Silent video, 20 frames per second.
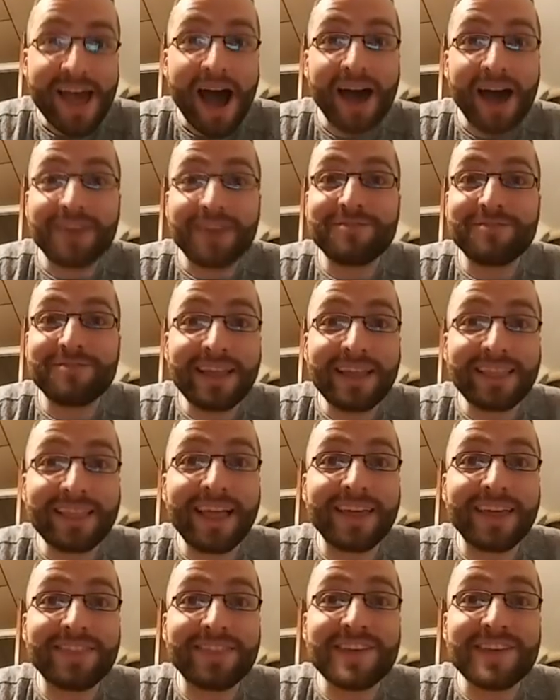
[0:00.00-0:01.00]
An event
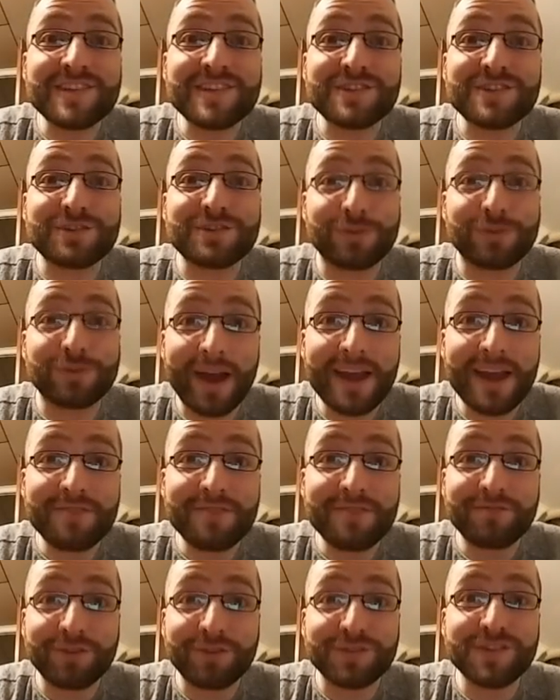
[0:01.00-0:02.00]
like this is great
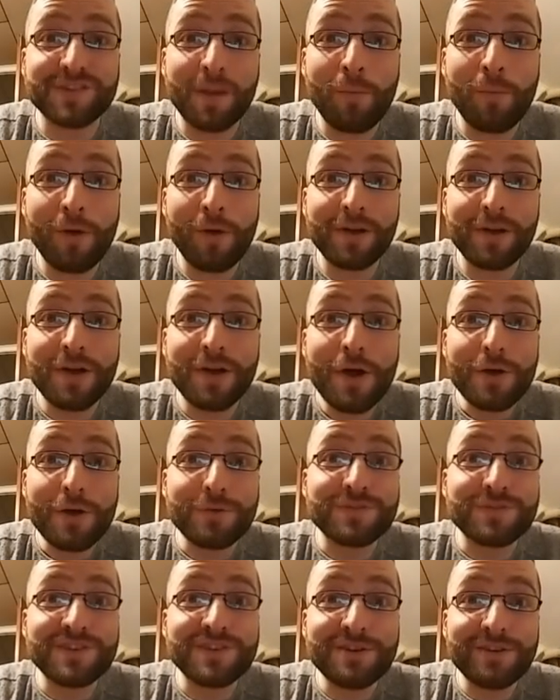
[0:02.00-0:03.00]
for someone
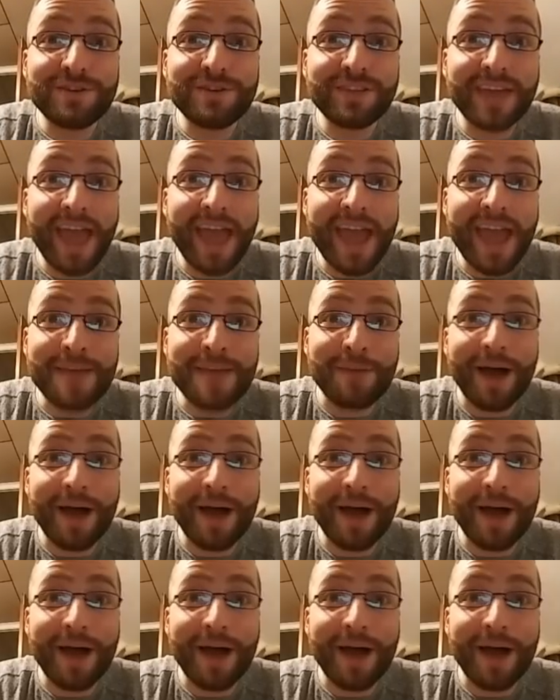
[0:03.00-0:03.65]
who's new to the game.